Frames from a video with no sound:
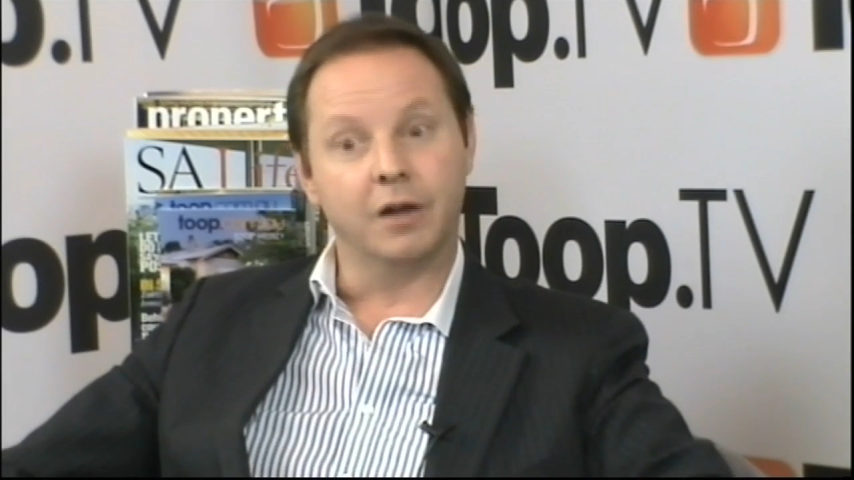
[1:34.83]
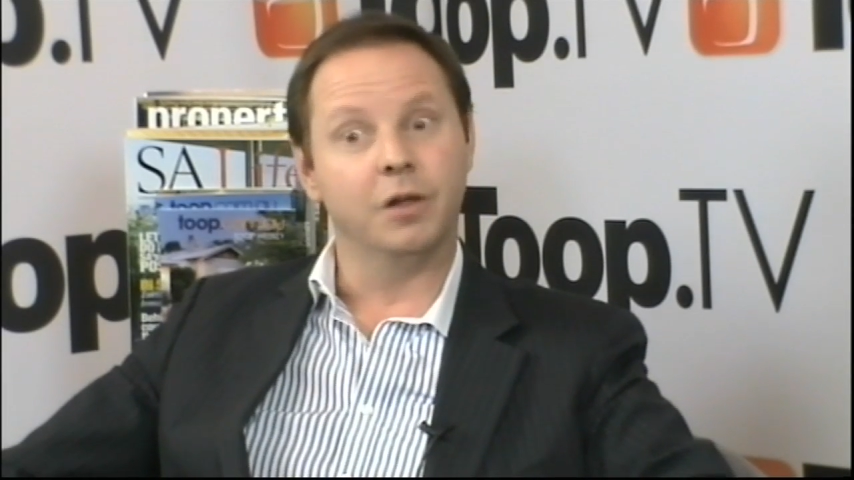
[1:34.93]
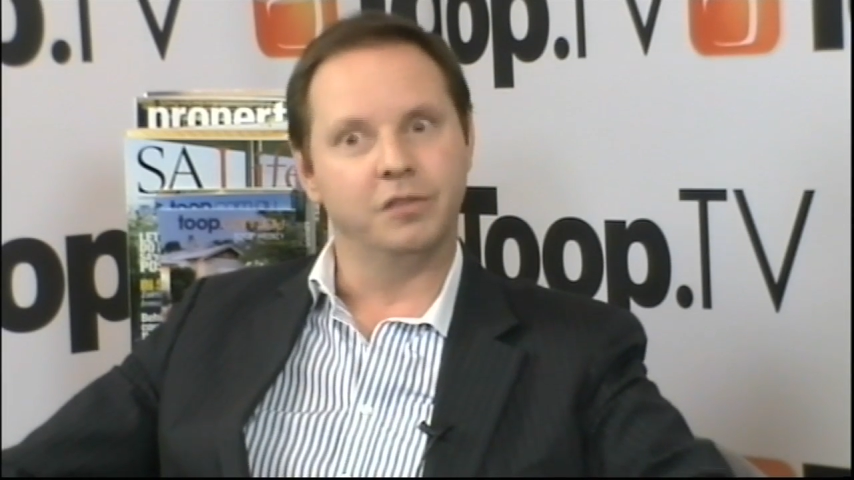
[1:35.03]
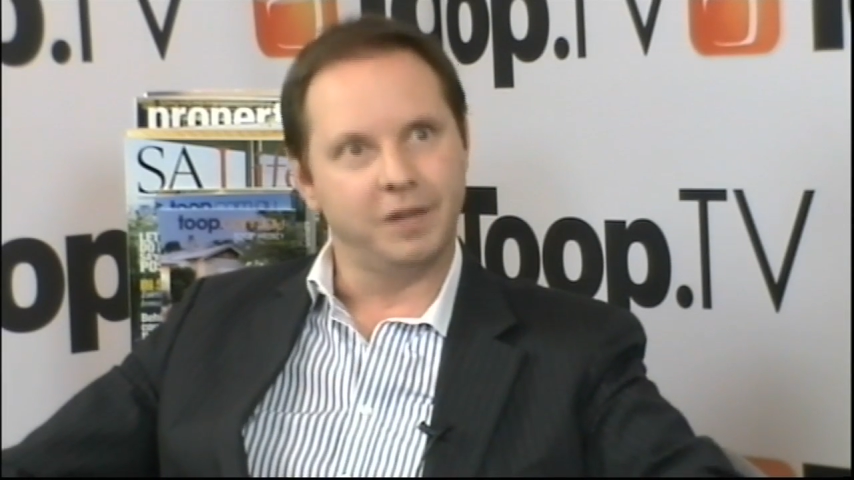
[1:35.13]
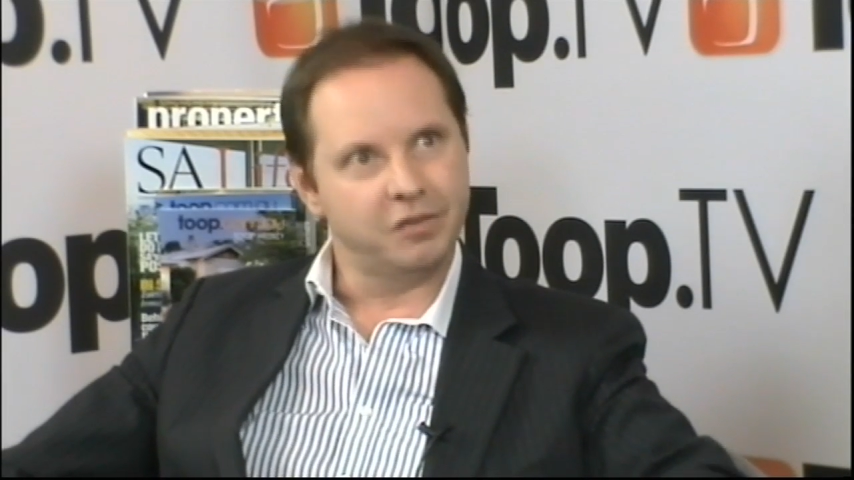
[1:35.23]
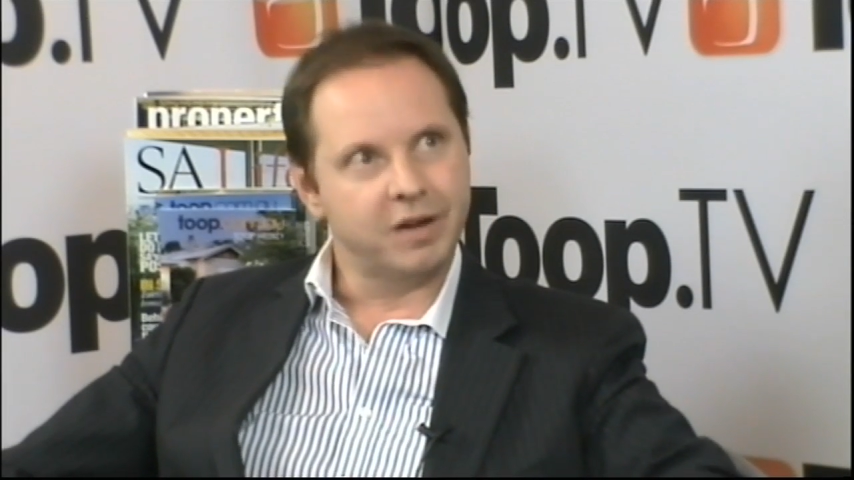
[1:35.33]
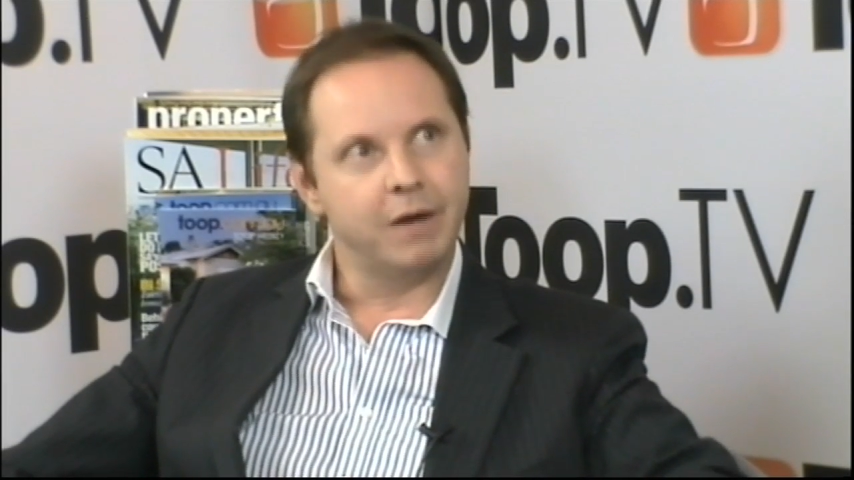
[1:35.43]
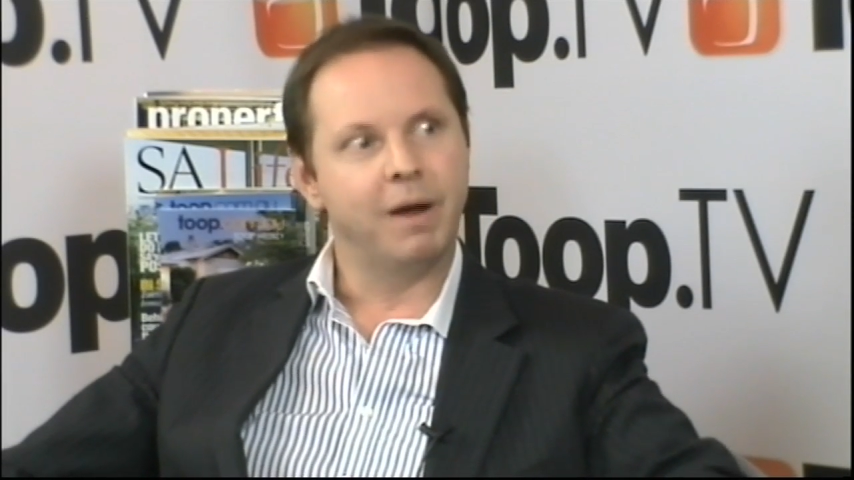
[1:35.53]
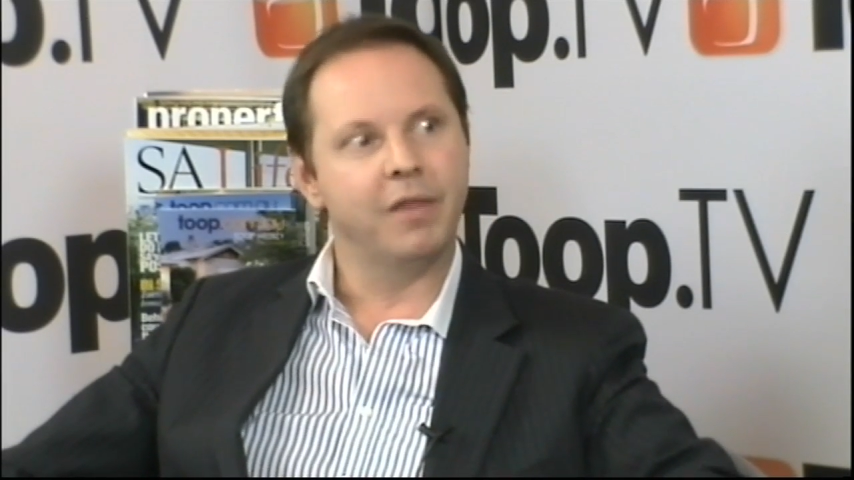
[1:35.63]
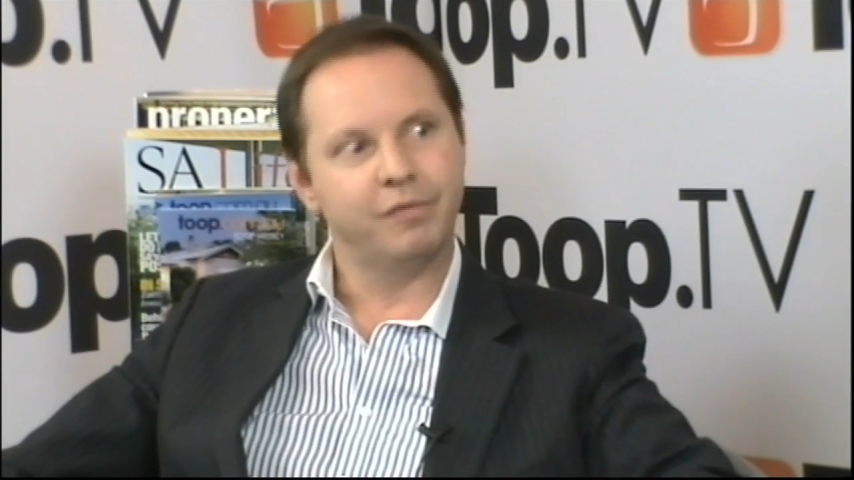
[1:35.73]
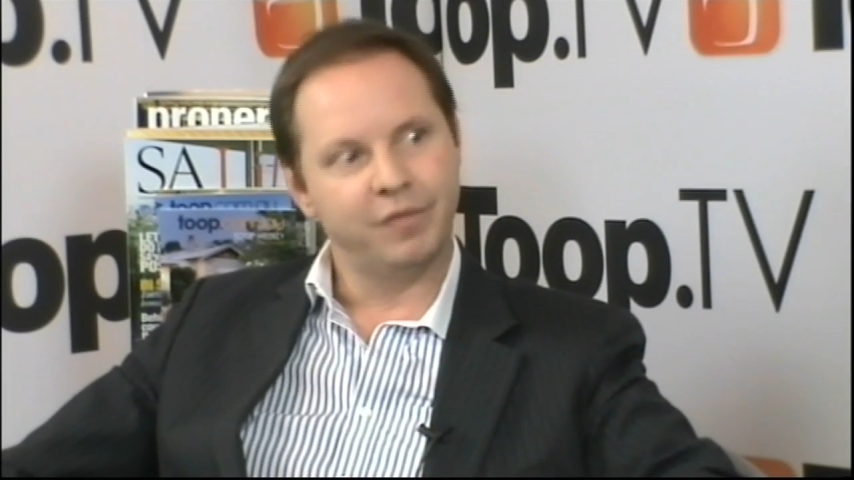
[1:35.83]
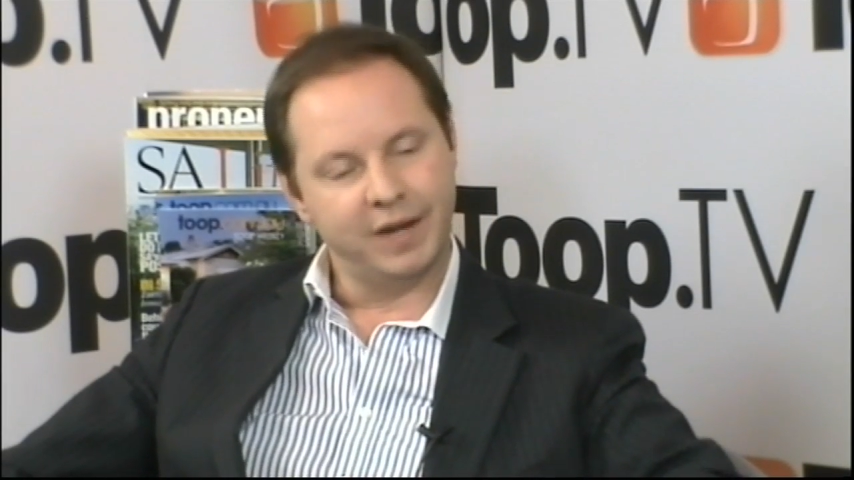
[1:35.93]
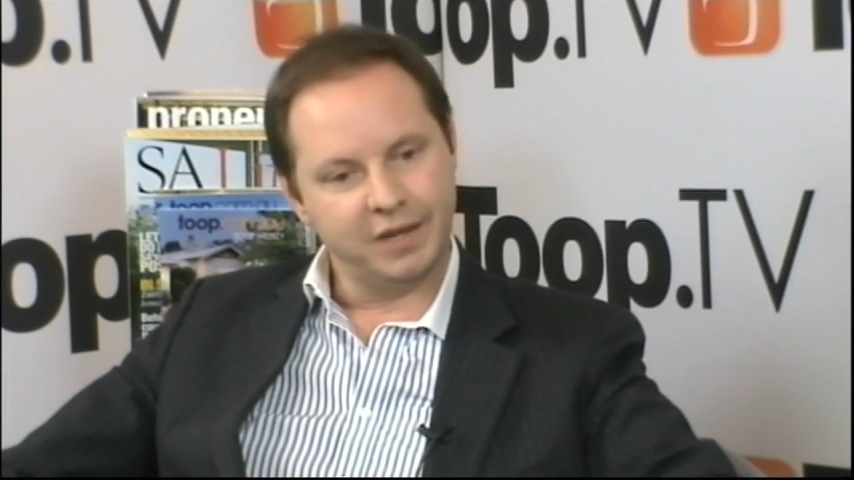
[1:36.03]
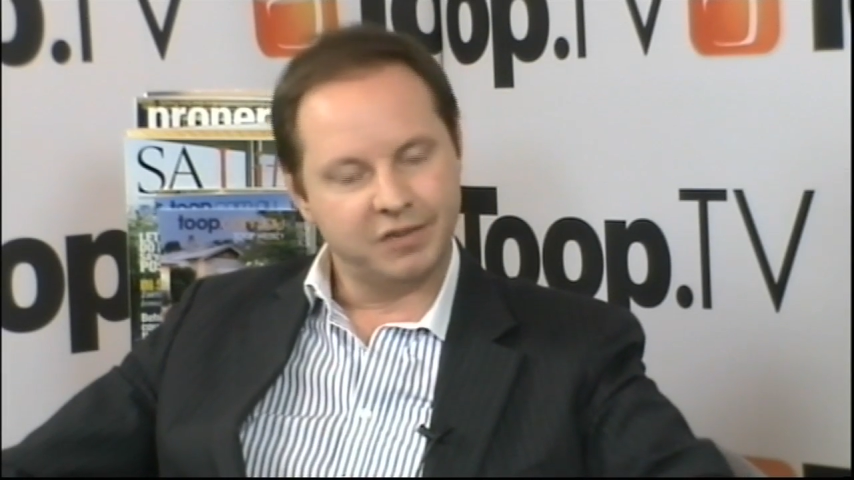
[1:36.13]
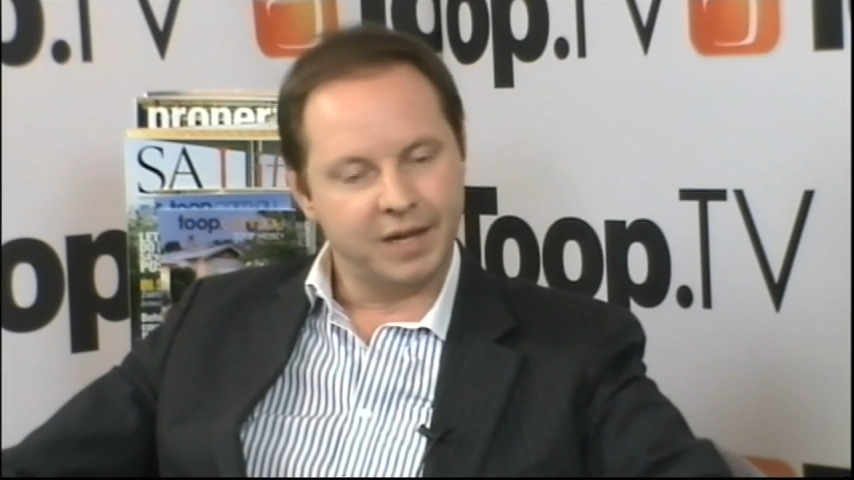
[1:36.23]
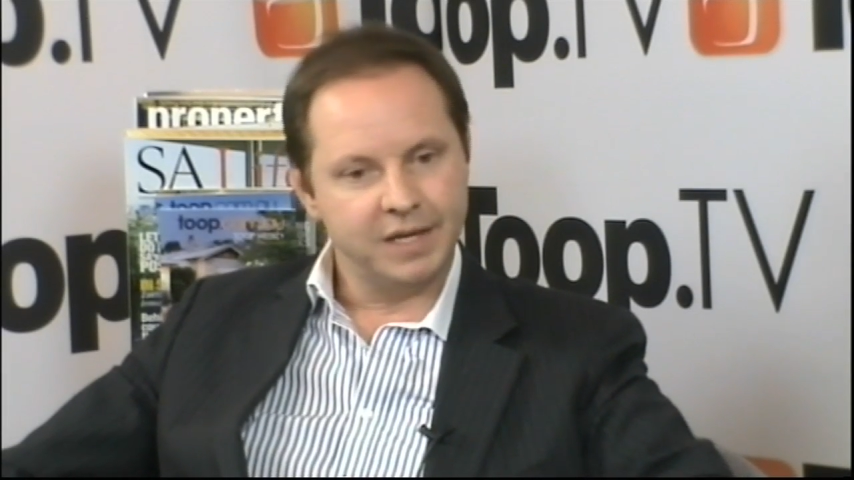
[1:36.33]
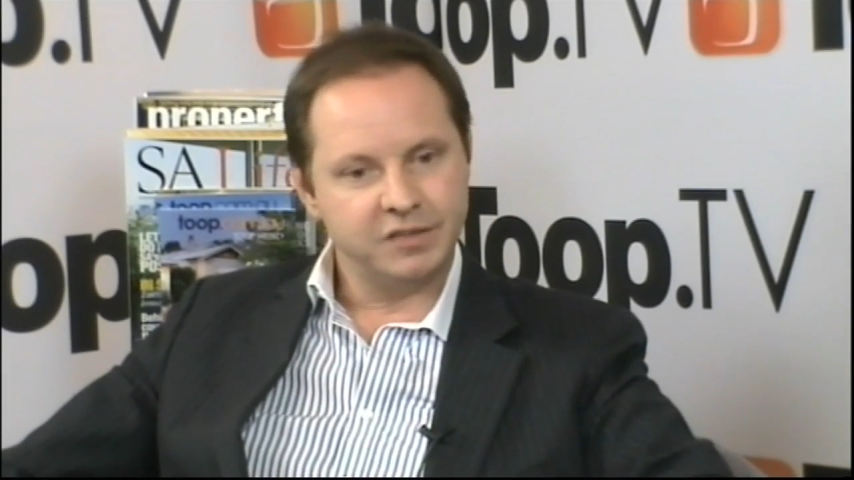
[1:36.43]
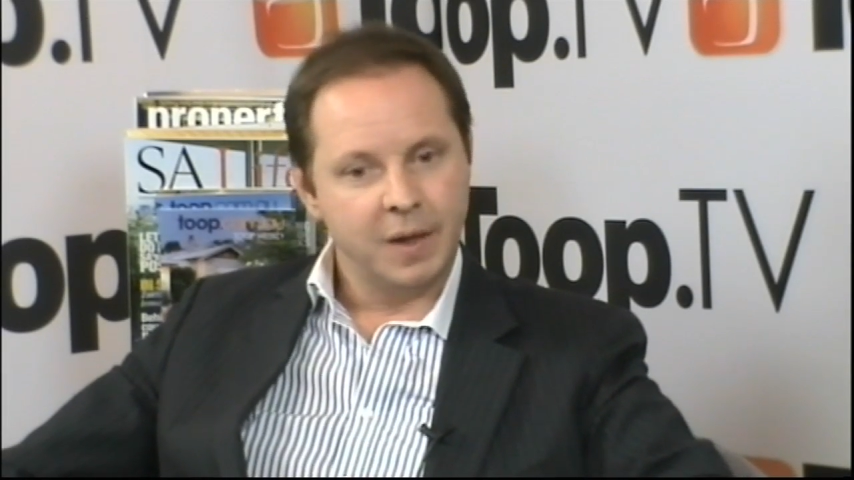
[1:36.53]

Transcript: closing yesterday rather for the next stage.